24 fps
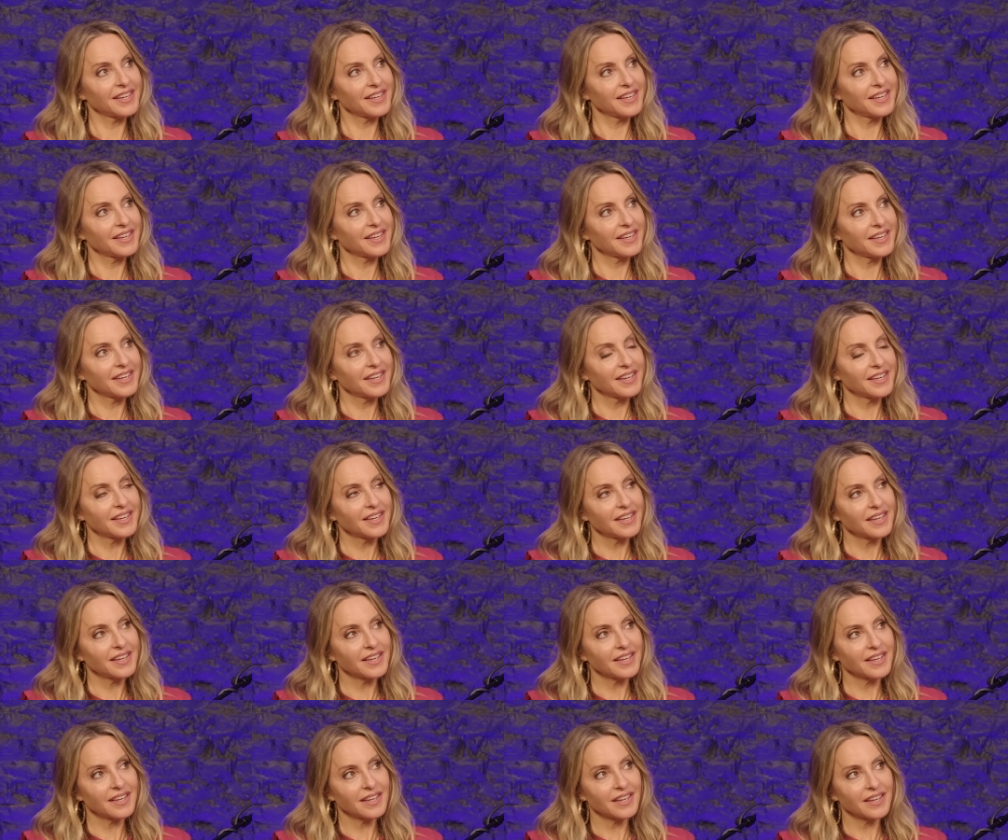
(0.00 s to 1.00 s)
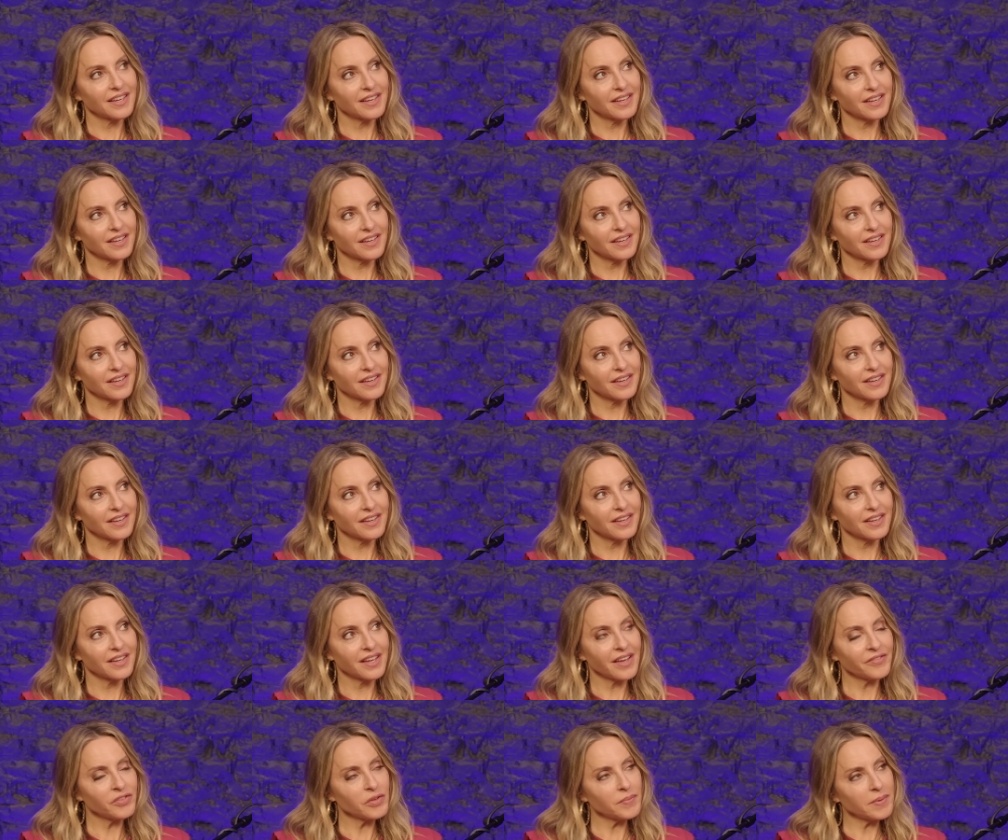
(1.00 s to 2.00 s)
Good. How are you, Gabby?
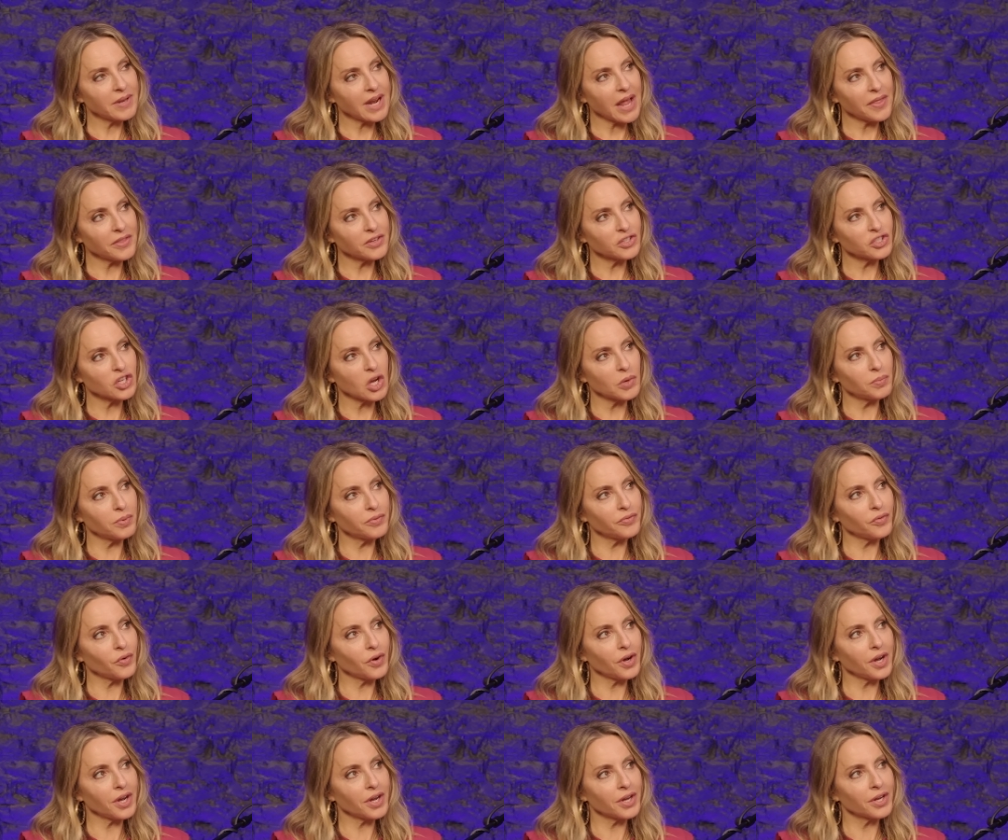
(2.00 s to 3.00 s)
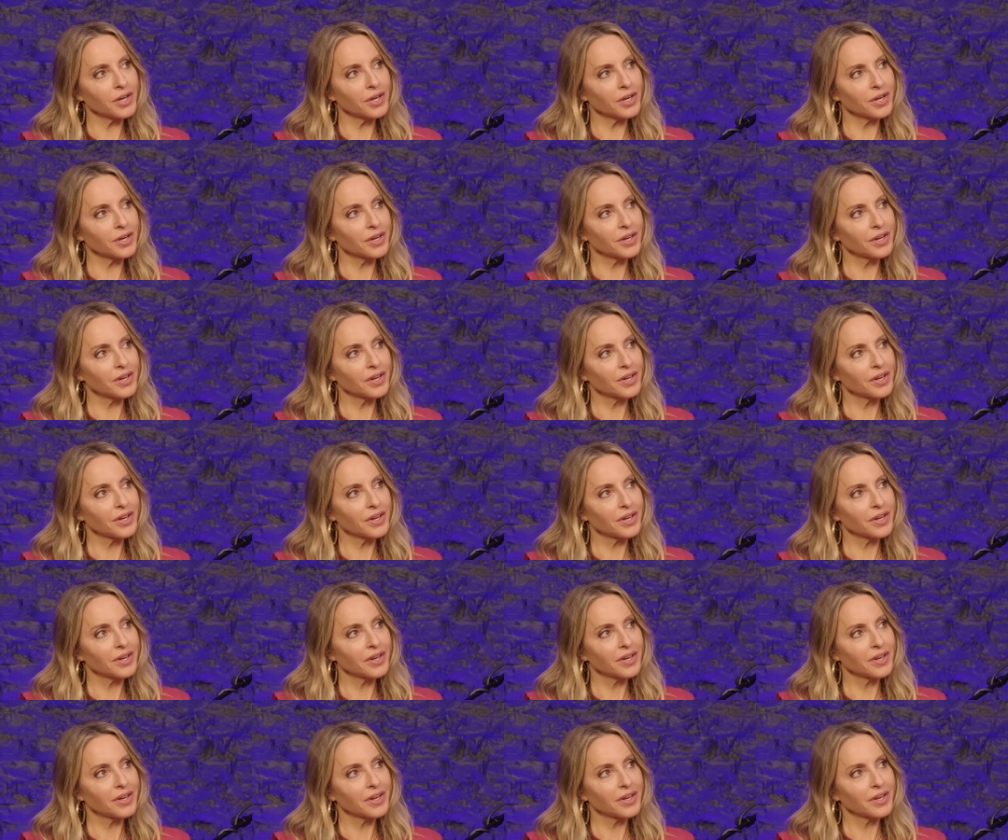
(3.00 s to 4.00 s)
Have you been on the show before?
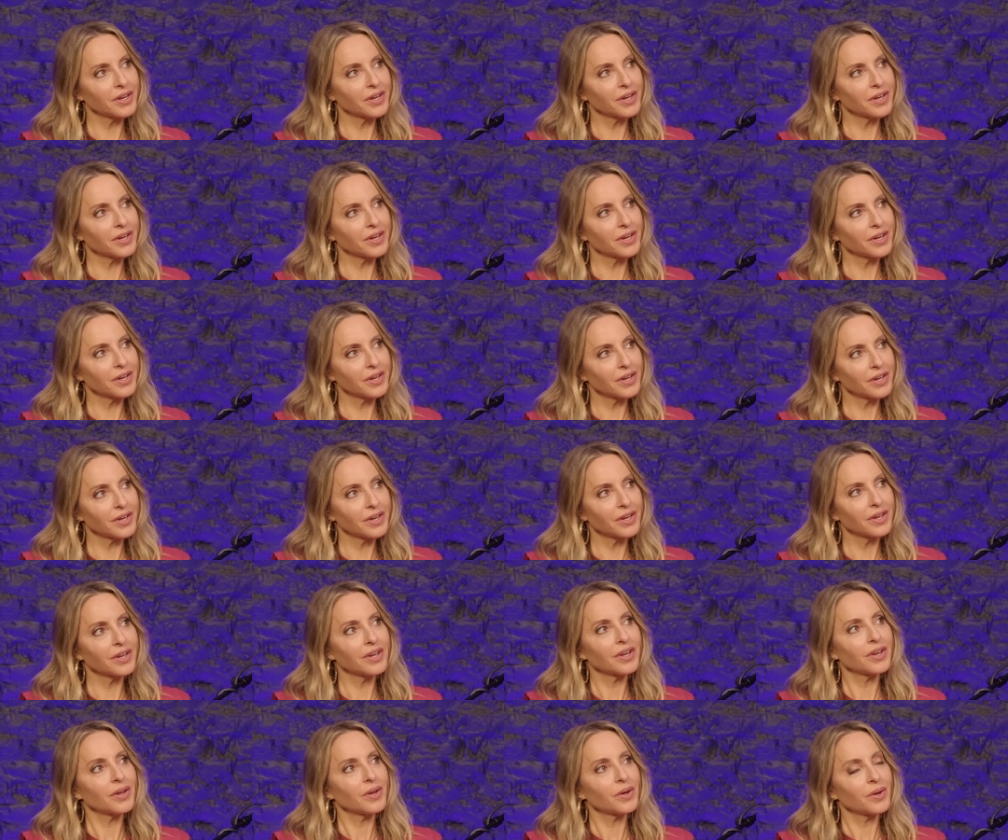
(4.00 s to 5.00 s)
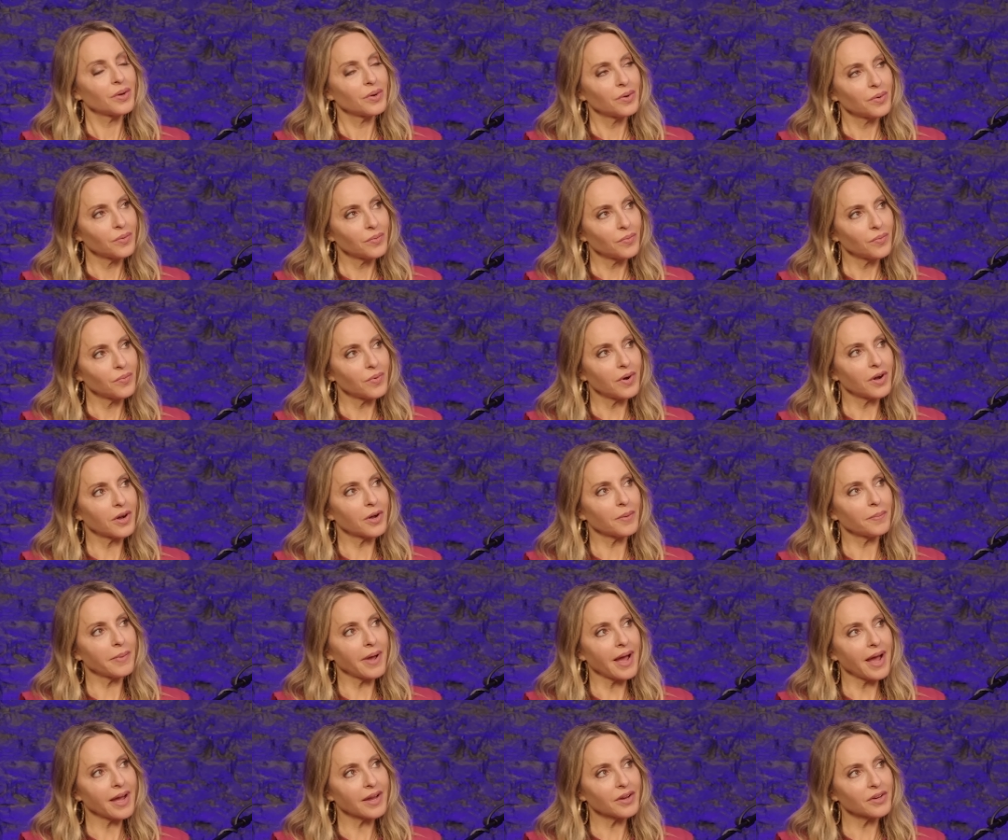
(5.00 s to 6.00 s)
I have, yes. Welcome
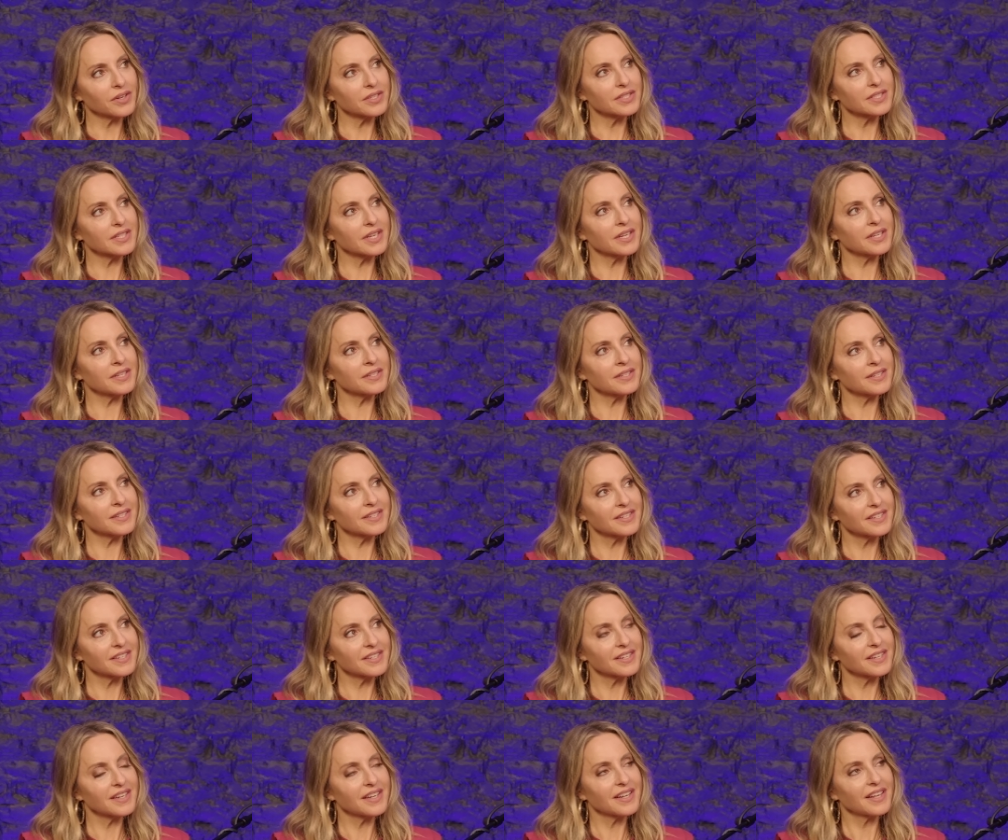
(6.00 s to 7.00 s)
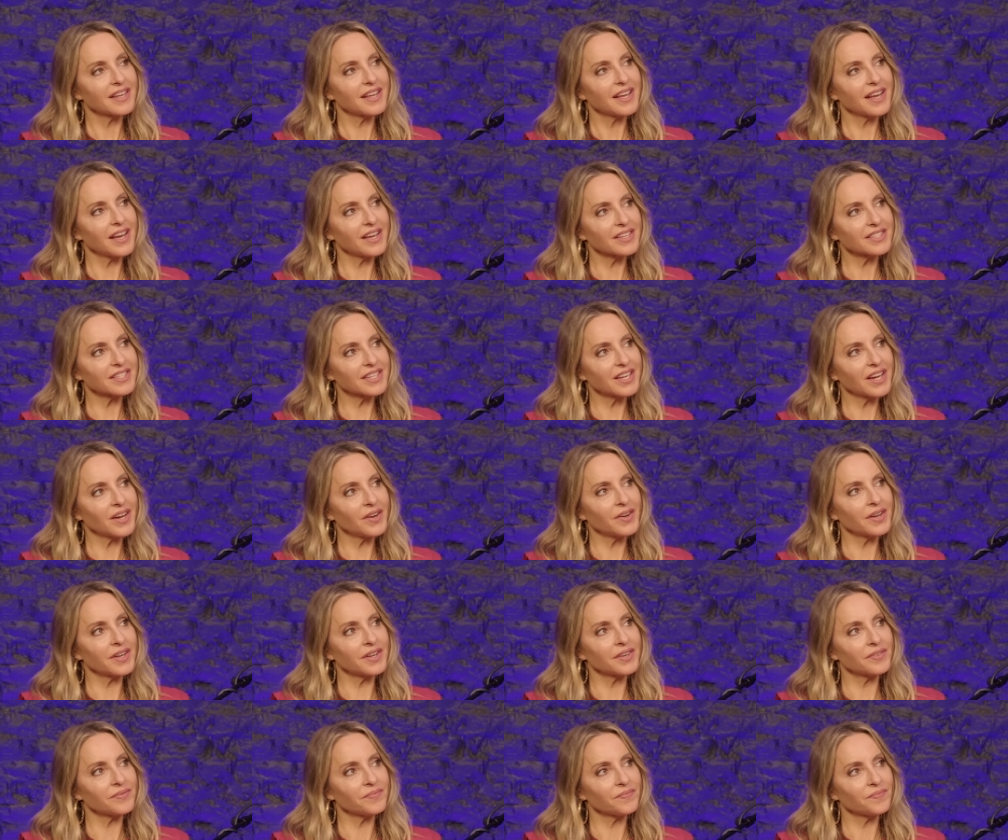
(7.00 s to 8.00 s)
back, Kristen. How's it
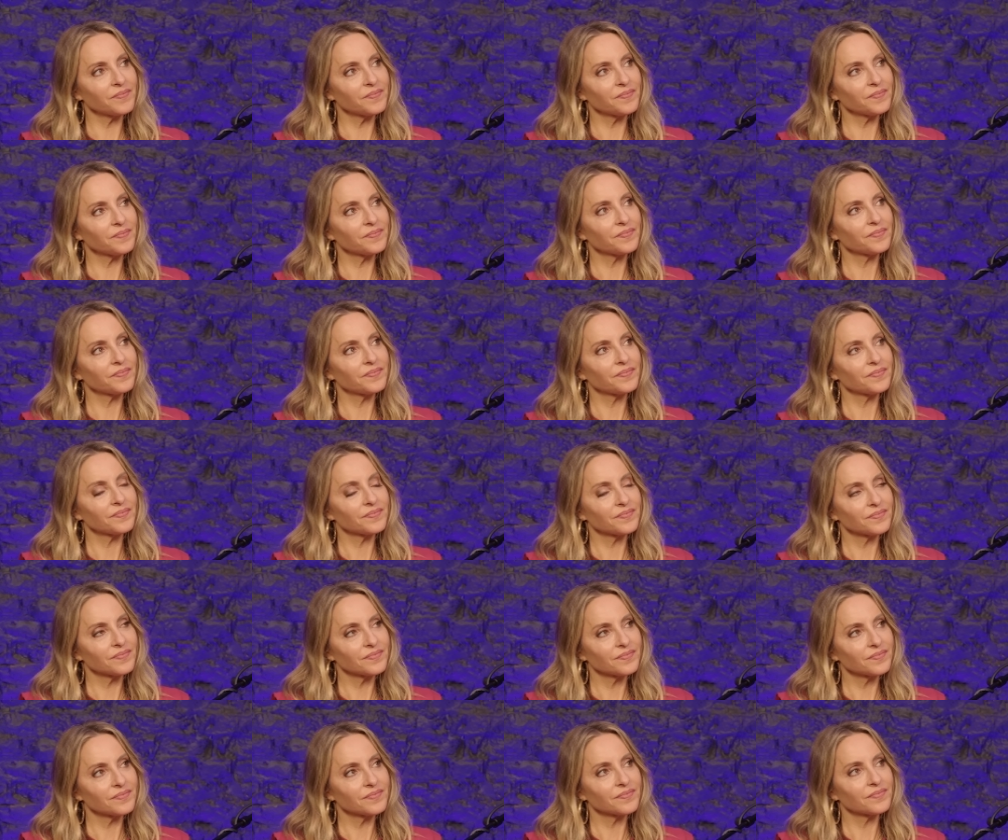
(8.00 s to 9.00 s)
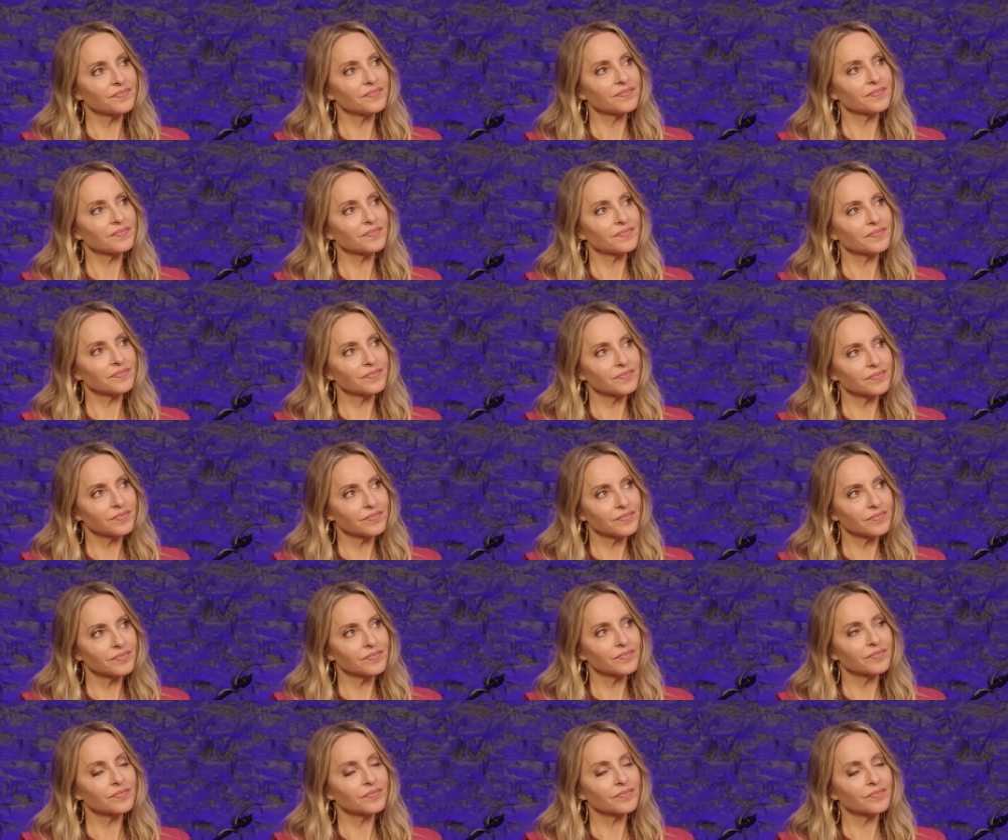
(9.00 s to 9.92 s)
going? Nice. I'm good.